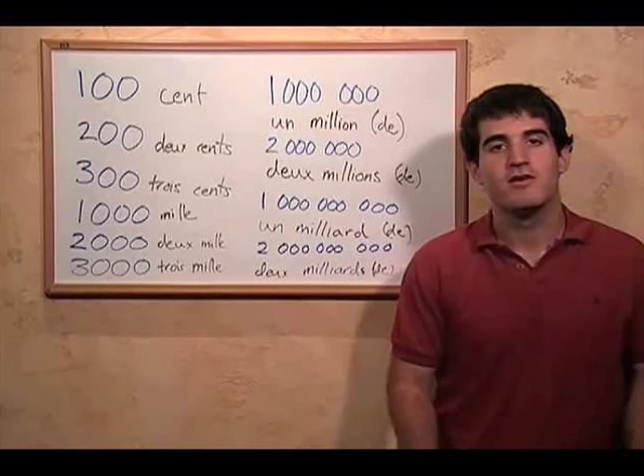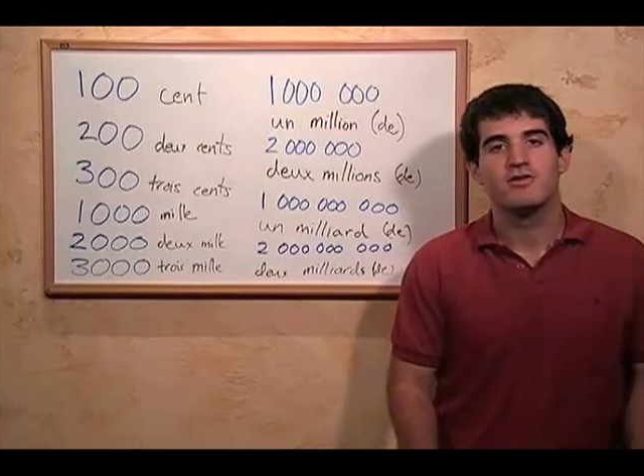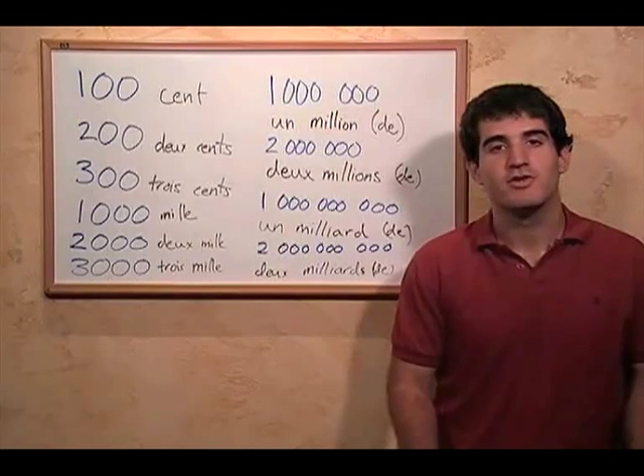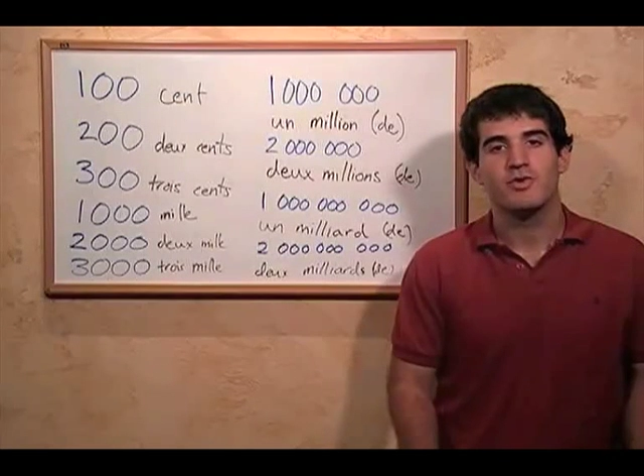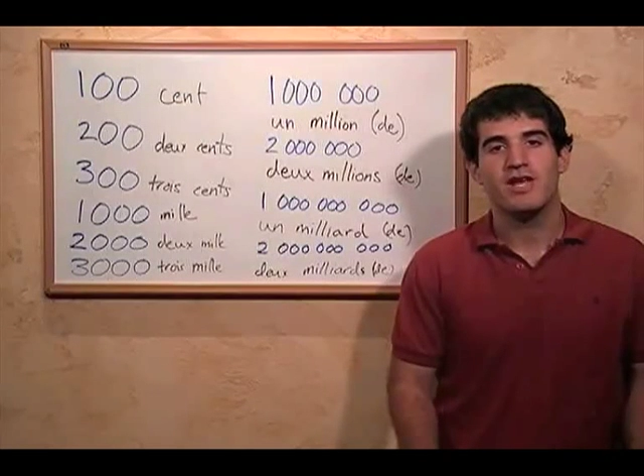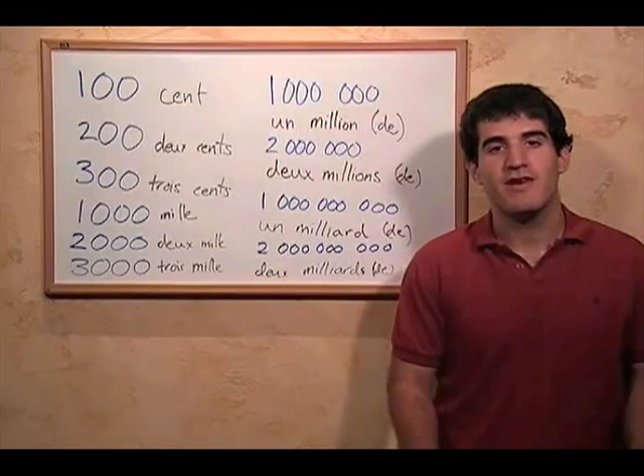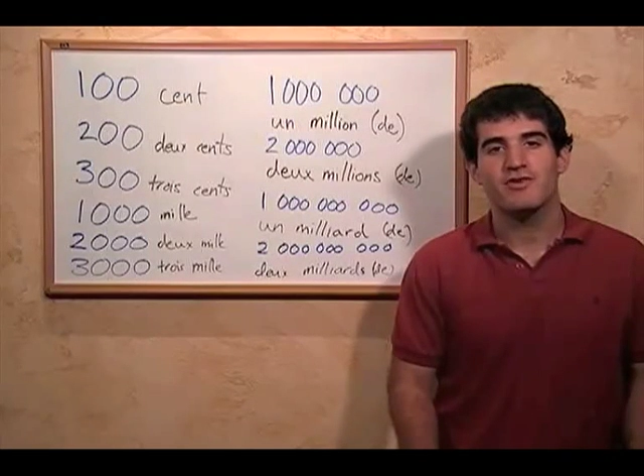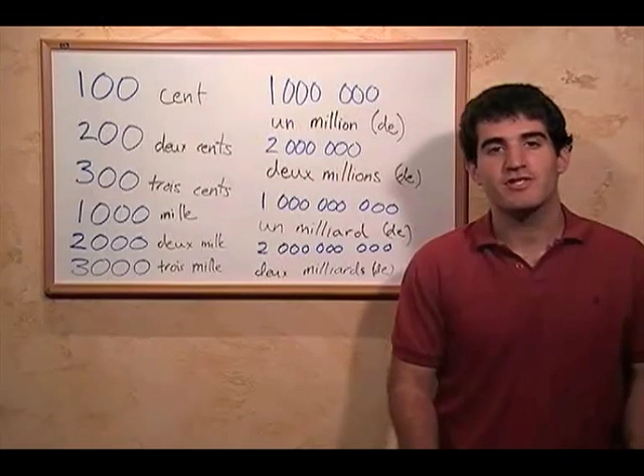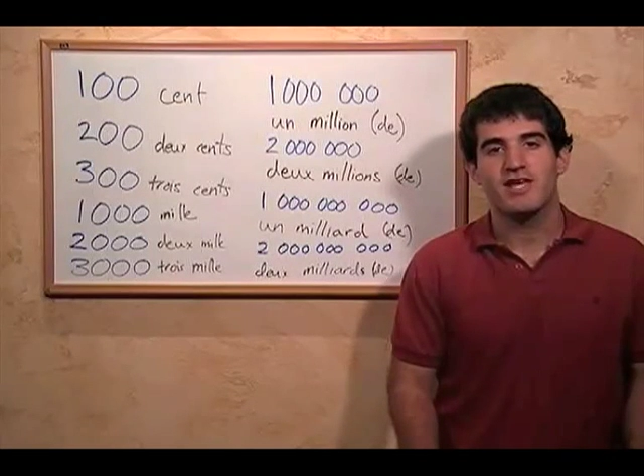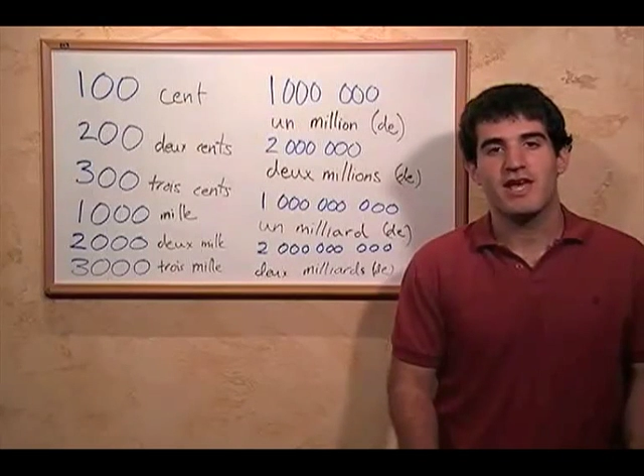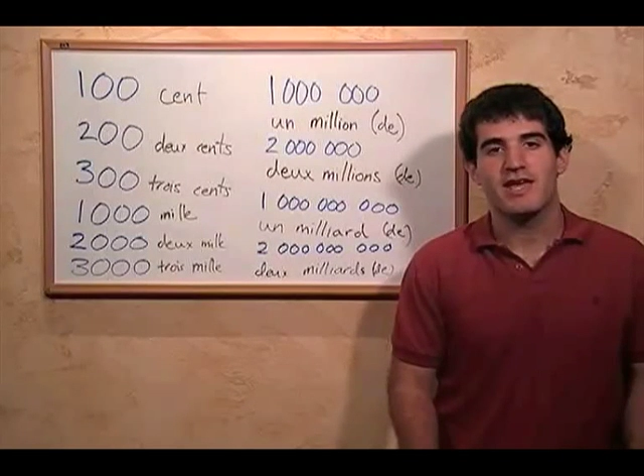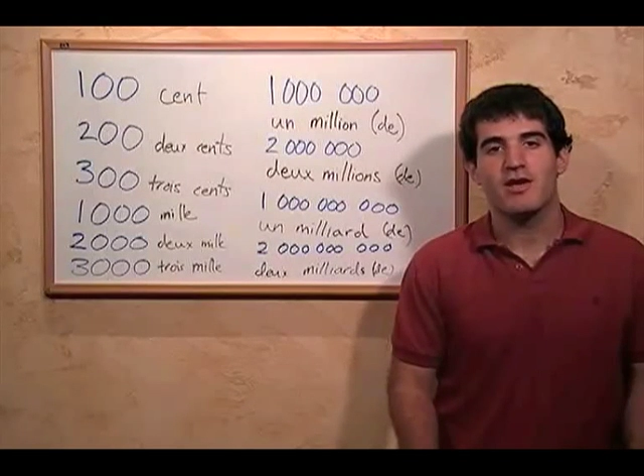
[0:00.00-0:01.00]
So we never
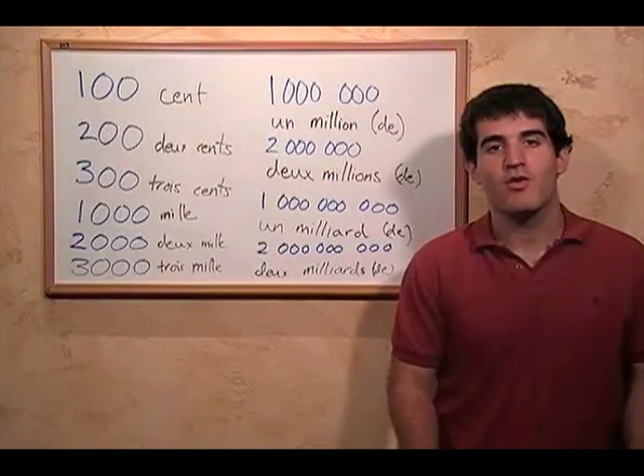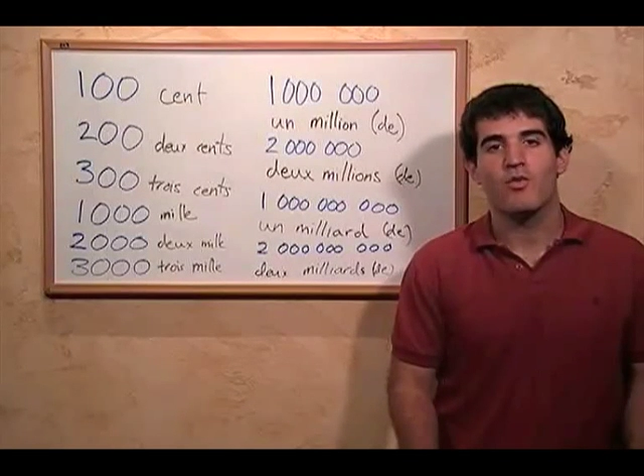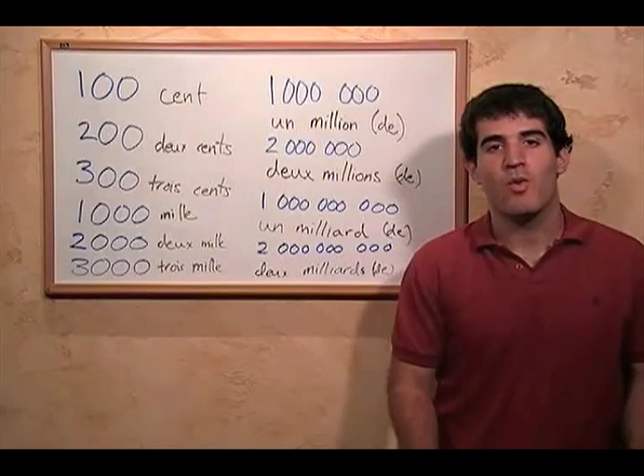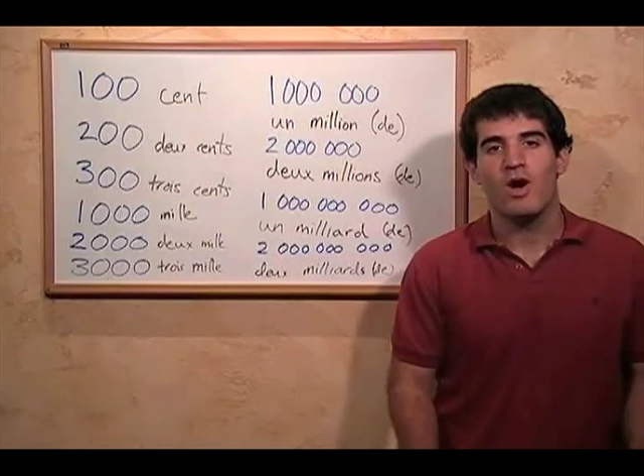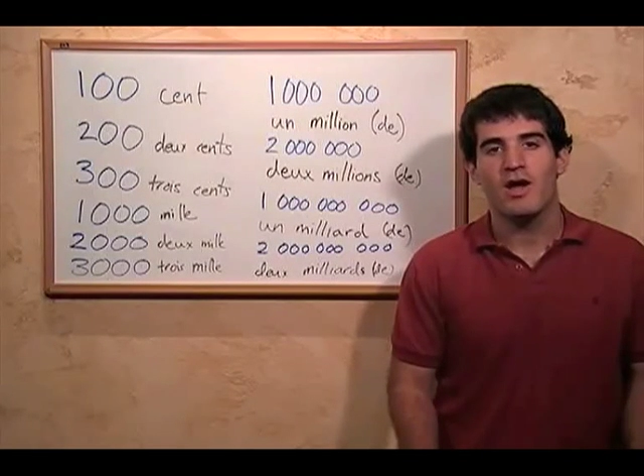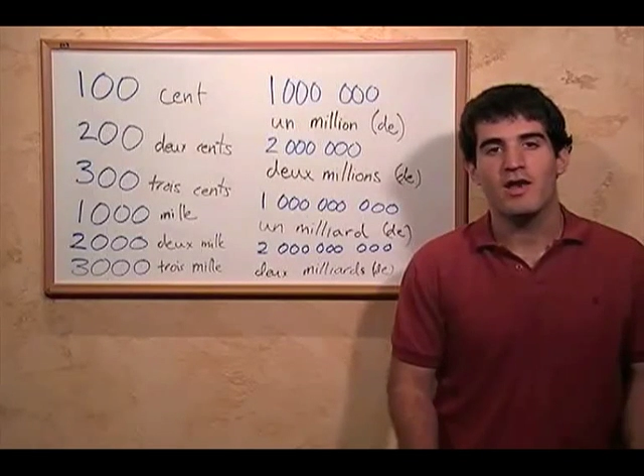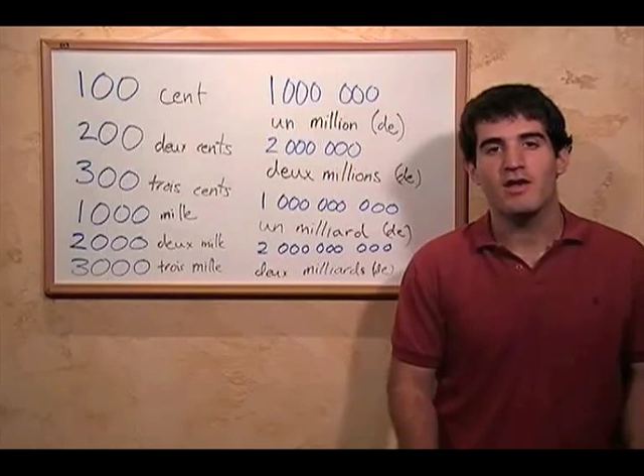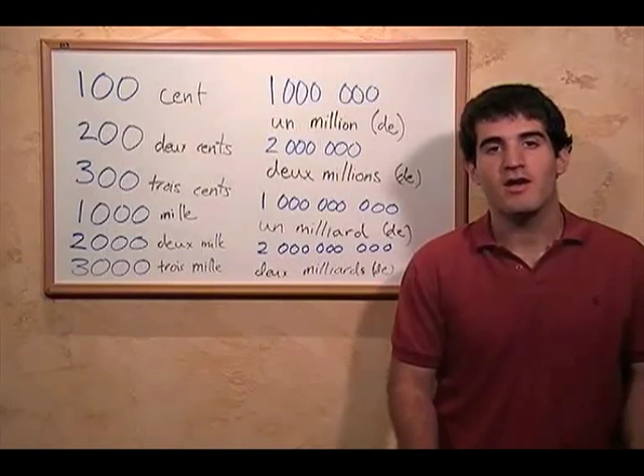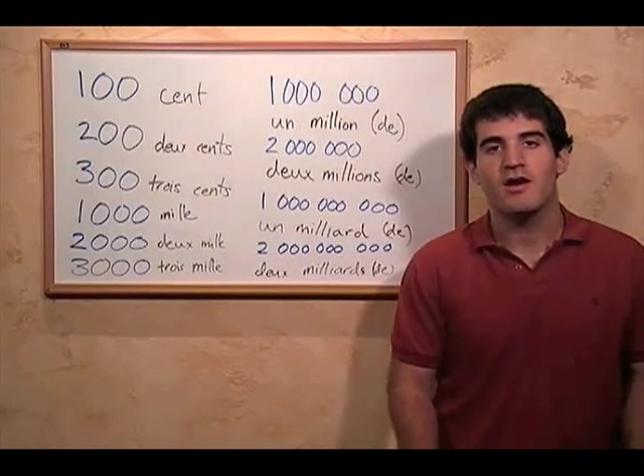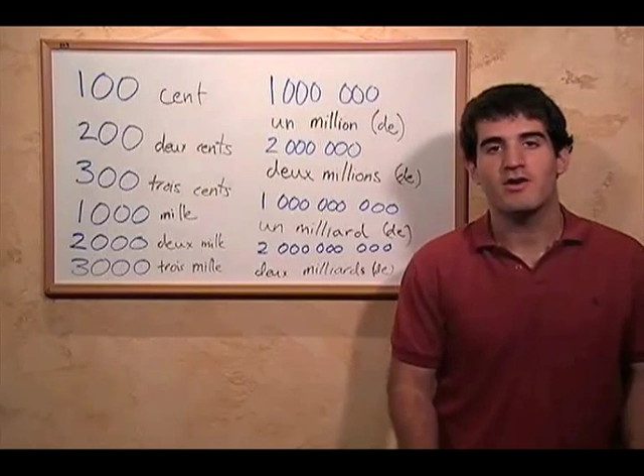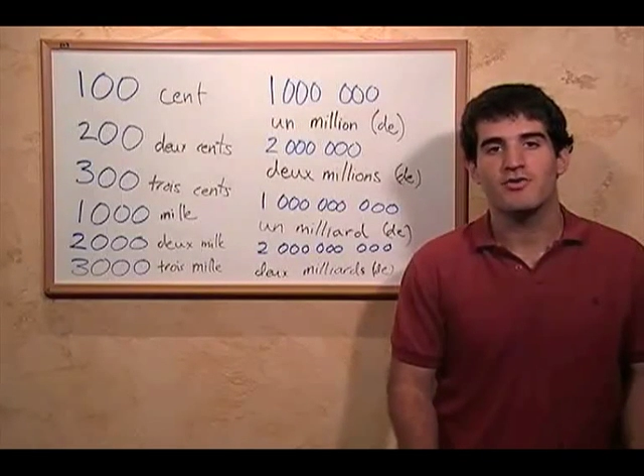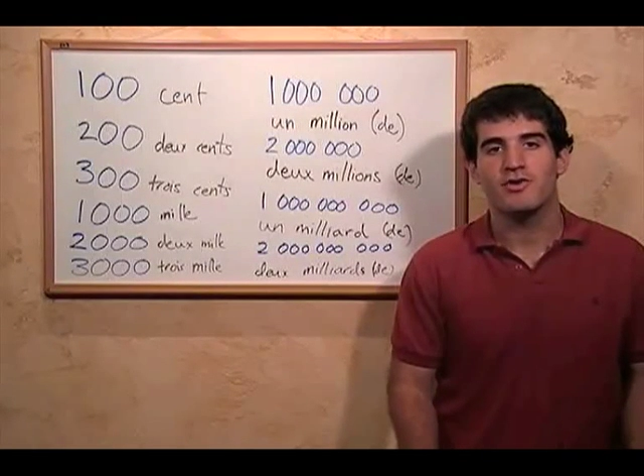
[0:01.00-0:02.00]
say
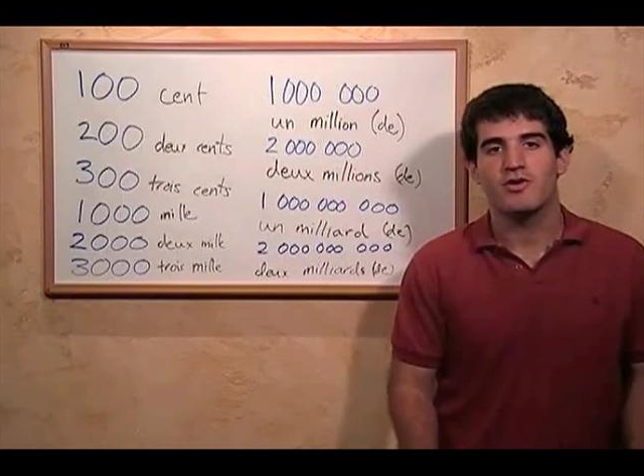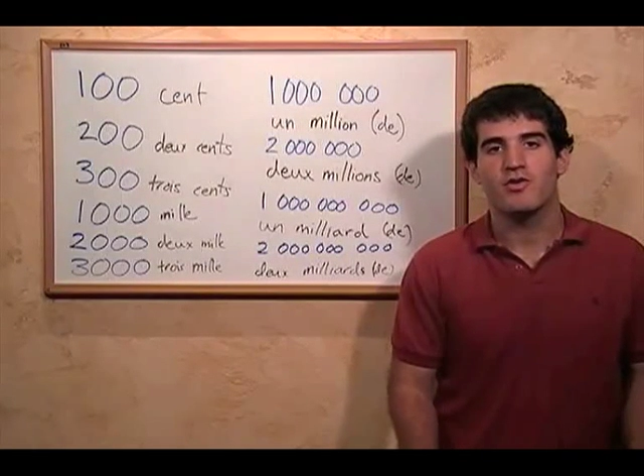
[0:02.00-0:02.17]
100